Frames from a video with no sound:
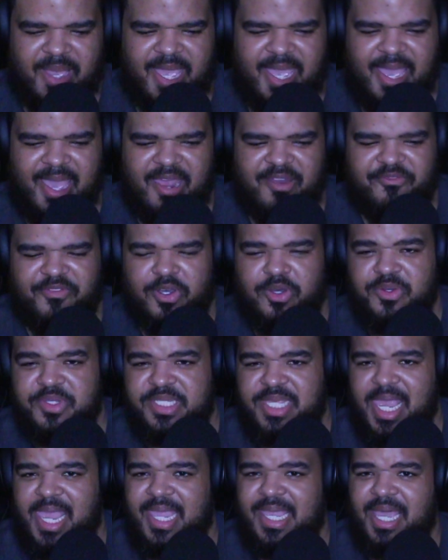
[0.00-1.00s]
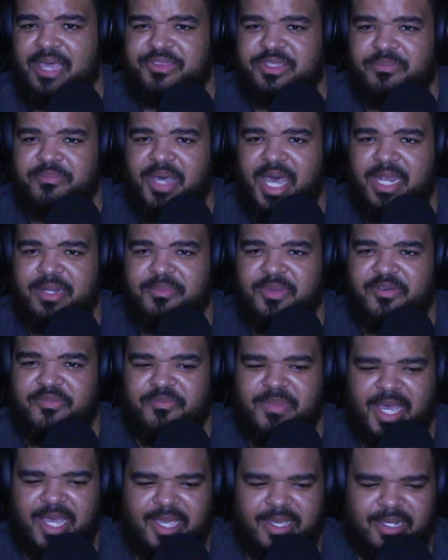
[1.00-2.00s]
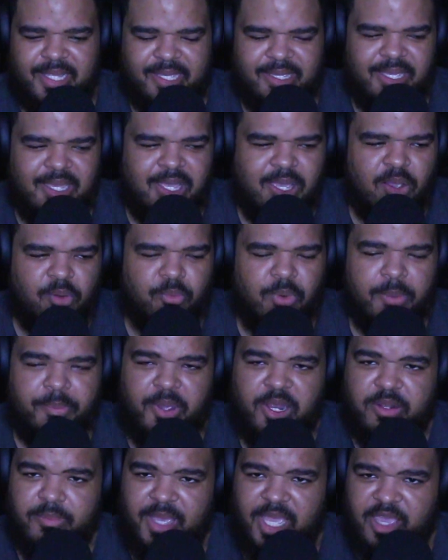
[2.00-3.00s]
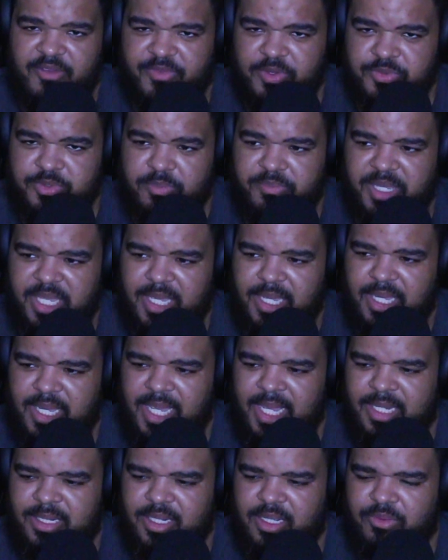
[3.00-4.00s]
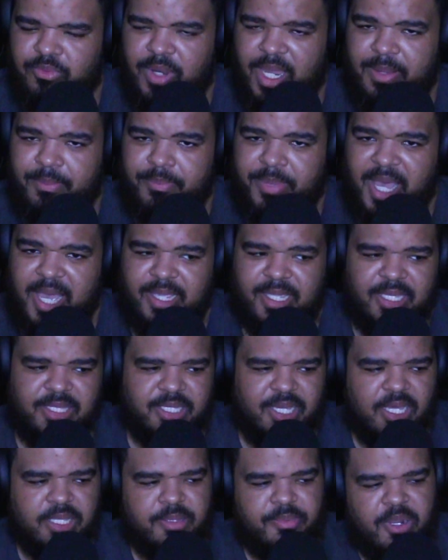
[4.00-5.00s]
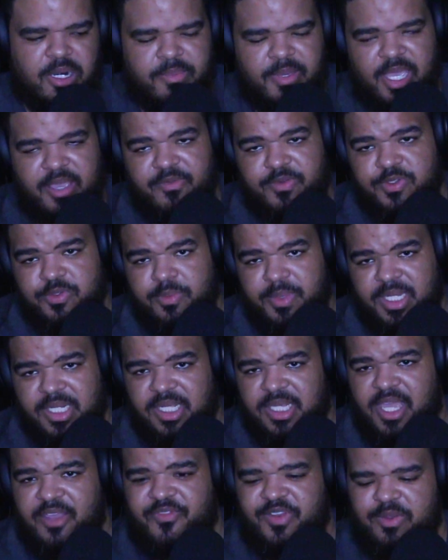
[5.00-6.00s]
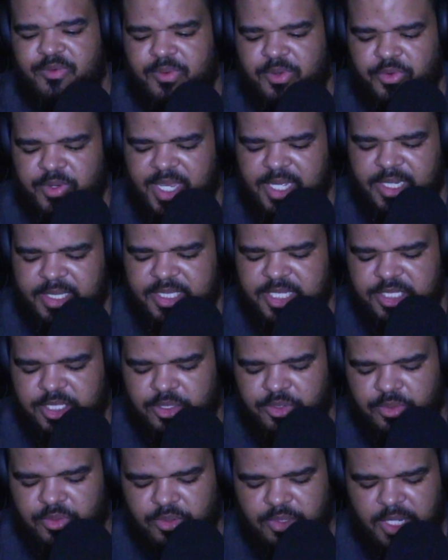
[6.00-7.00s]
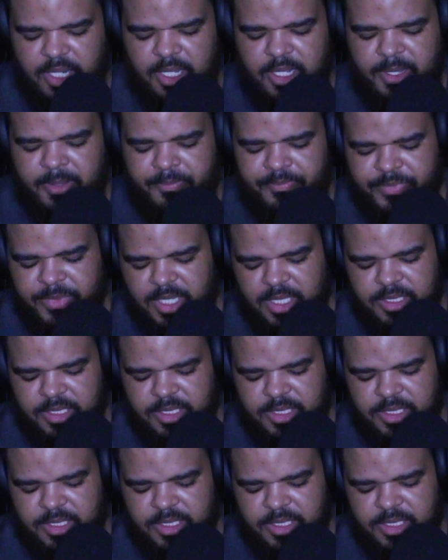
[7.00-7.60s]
front of my headphones hang out the bottom of my, like one part of my headphones would be in the right pocket, the other part of my headphones would be in the left, and it would create this little